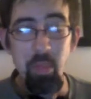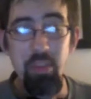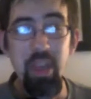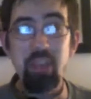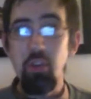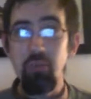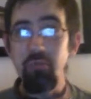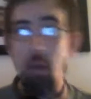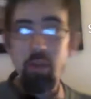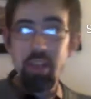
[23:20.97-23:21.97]
Nick, you're
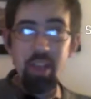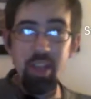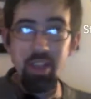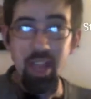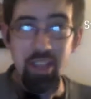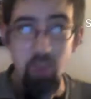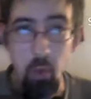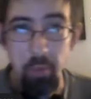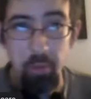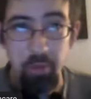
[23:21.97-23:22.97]
phoning it in
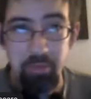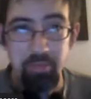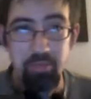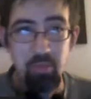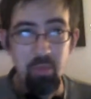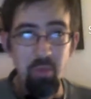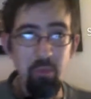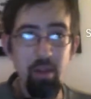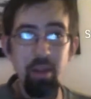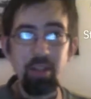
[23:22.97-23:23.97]
like normal.
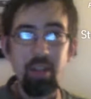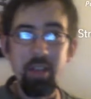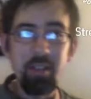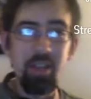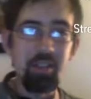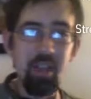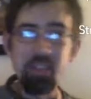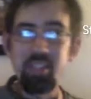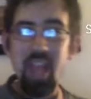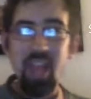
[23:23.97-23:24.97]

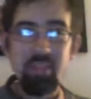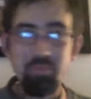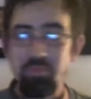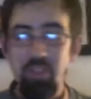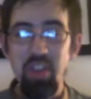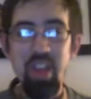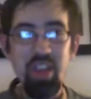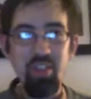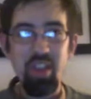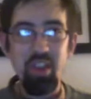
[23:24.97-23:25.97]
And Zach, you can't
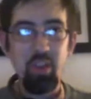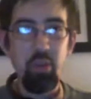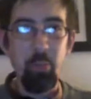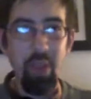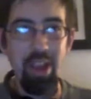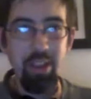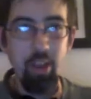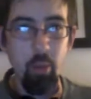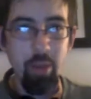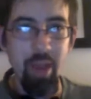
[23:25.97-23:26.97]
even get a good rant going.